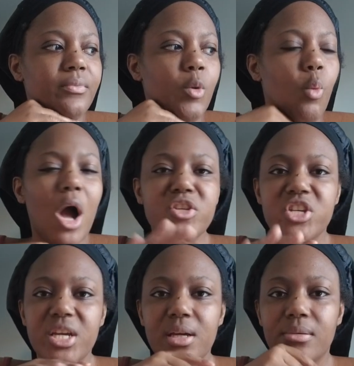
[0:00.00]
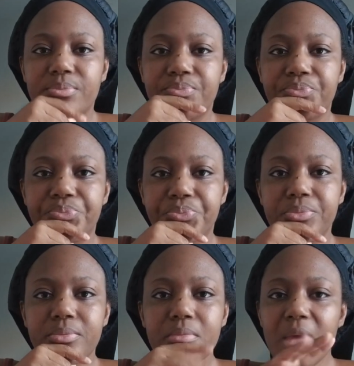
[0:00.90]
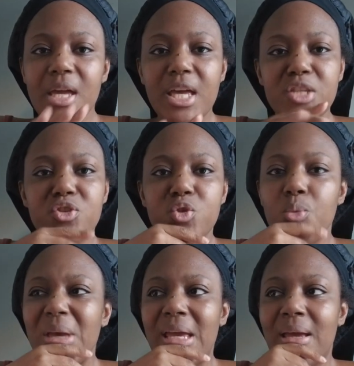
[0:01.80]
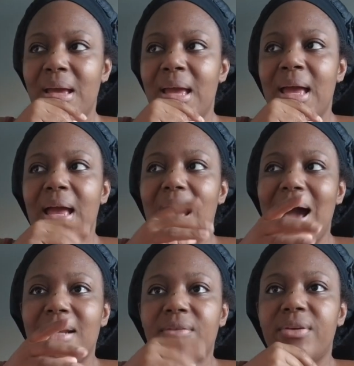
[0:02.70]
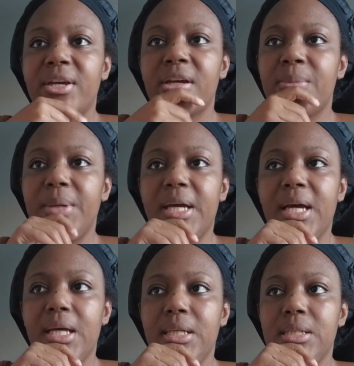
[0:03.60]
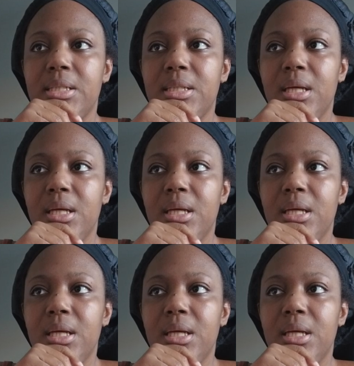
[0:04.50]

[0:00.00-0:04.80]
watching and consuming out of here, because